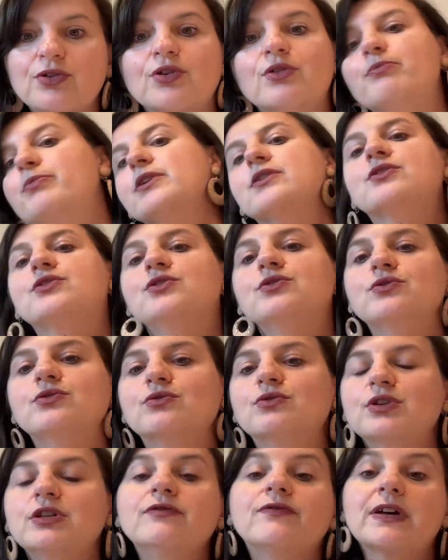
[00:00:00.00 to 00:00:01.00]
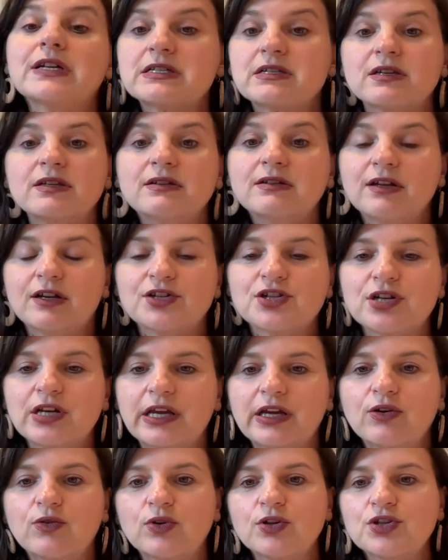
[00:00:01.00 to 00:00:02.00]
but you invest in Dutch
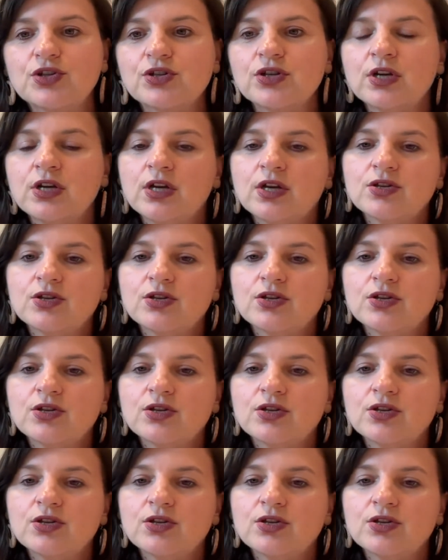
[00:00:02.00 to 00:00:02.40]
language,